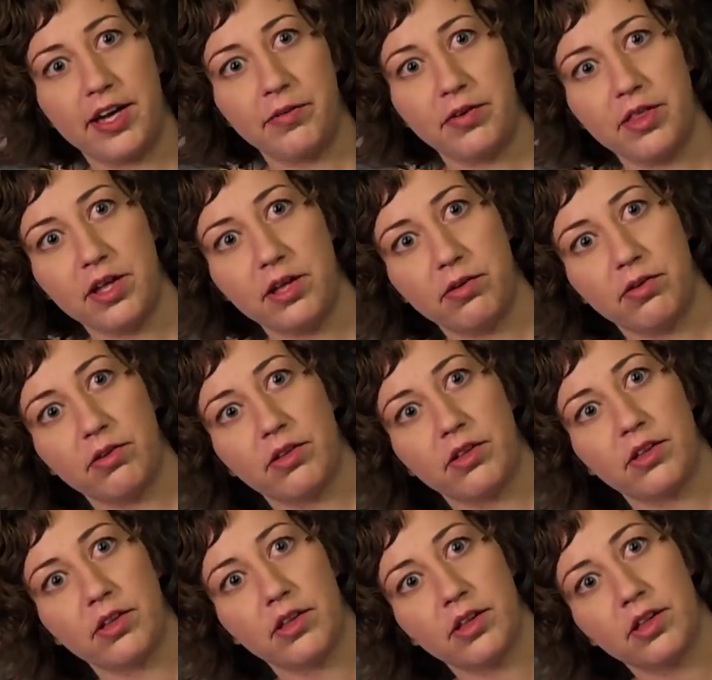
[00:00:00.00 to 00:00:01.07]
As TV
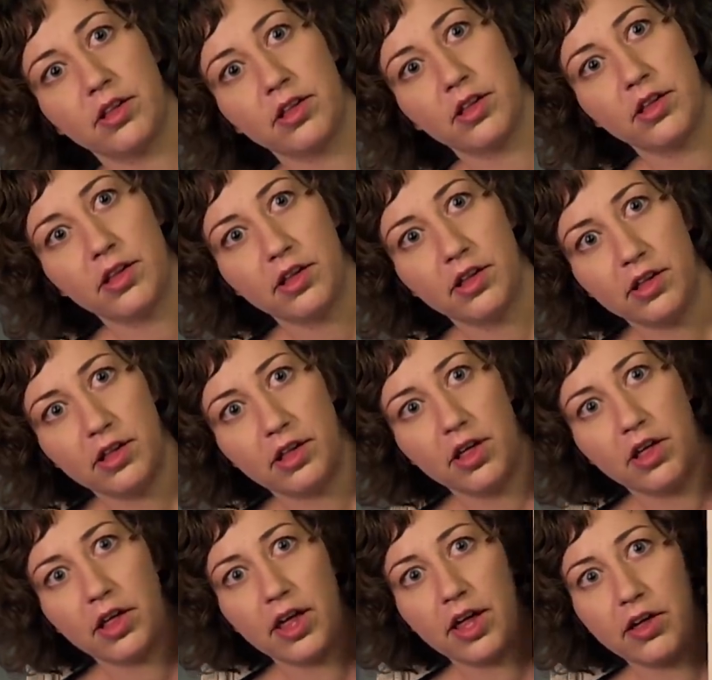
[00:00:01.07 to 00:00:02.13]
Tropes terms it,
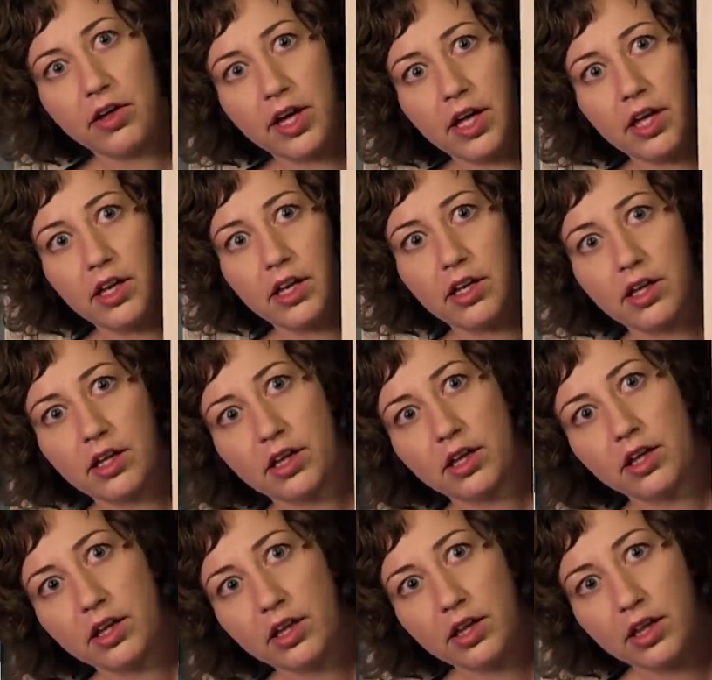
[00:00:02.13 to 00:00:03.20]
loving a shadow can
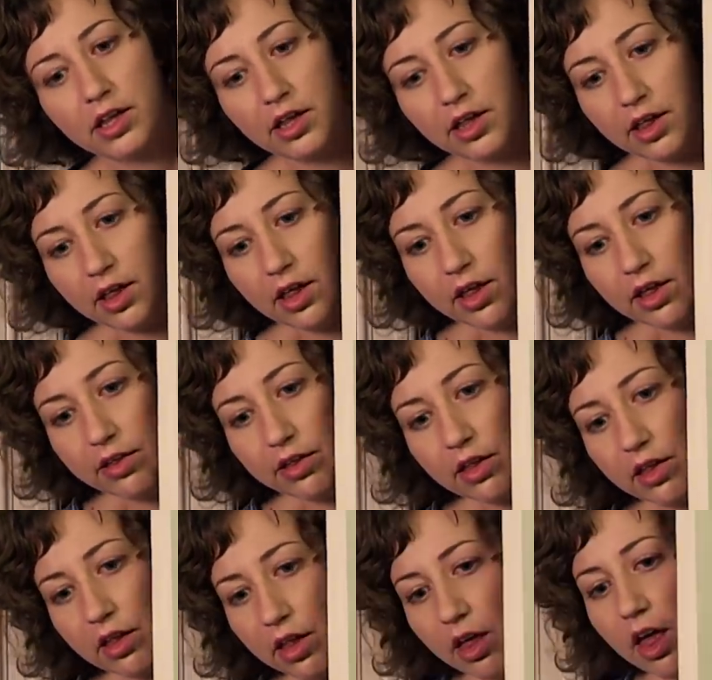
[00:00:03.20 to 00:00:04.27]
feel easier
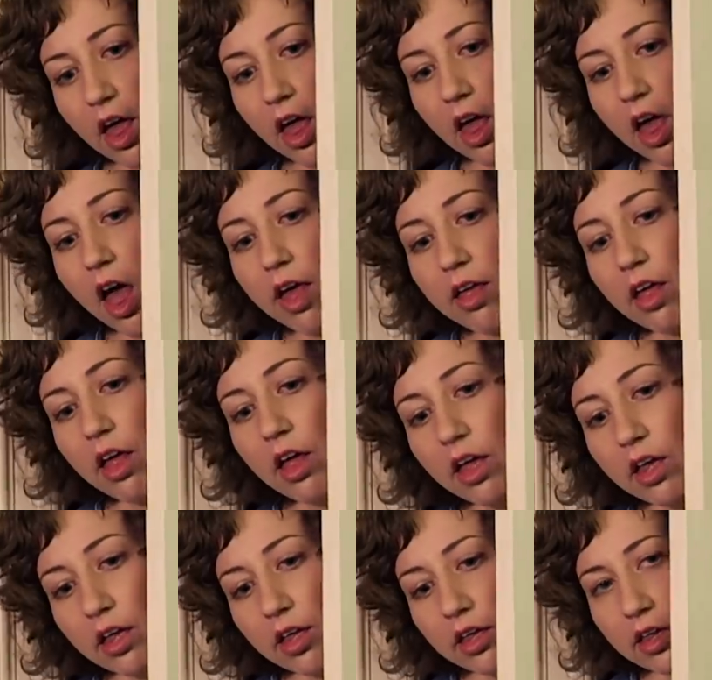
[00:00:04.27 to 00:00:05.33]
than a two-way
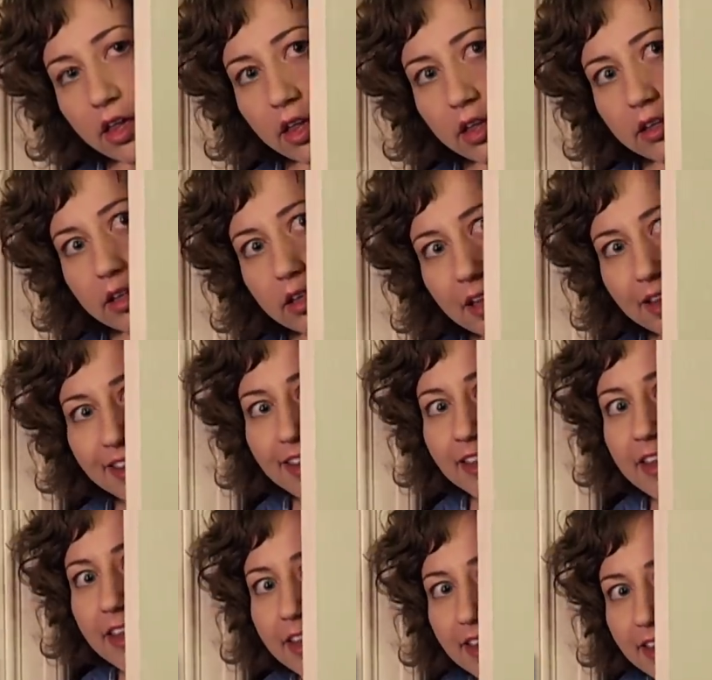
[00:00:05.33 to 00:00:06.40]
relationship, because it isn't